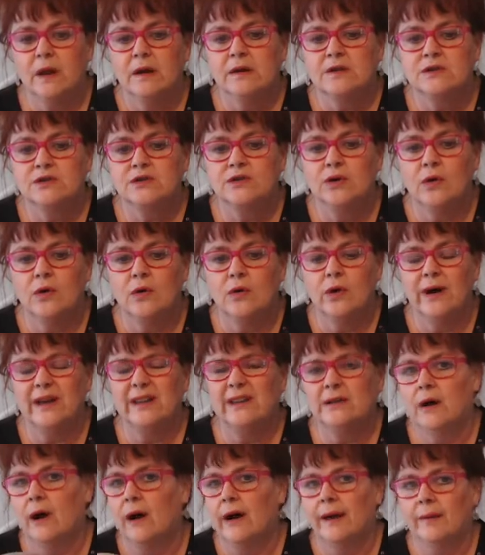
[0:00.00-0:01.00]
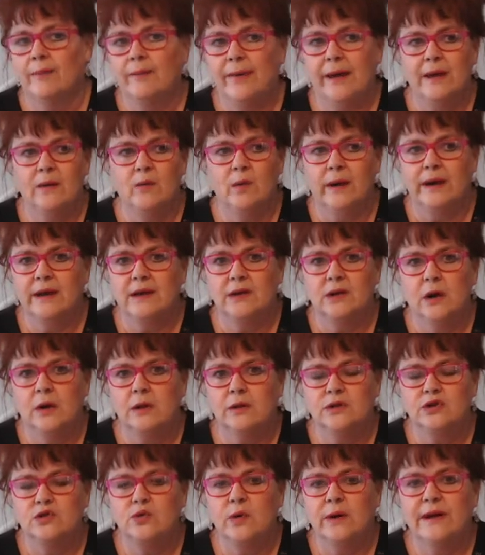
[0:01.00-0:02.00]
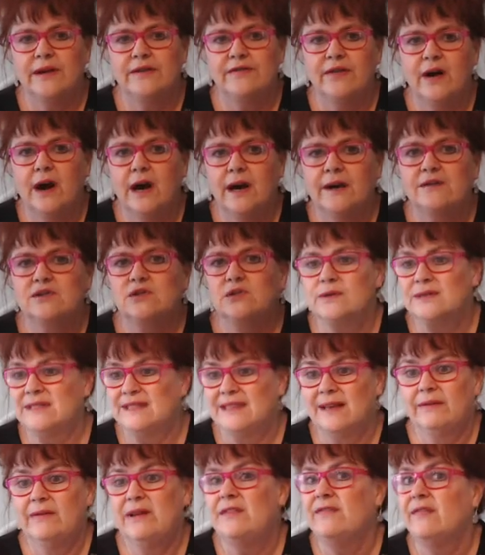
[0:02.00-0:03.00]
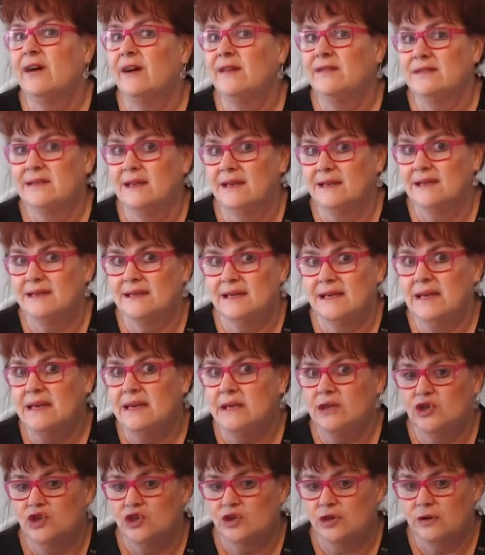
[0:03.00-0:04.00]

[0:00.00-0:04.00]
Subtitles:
So I pay what, $1.25, so it's 75 cents each.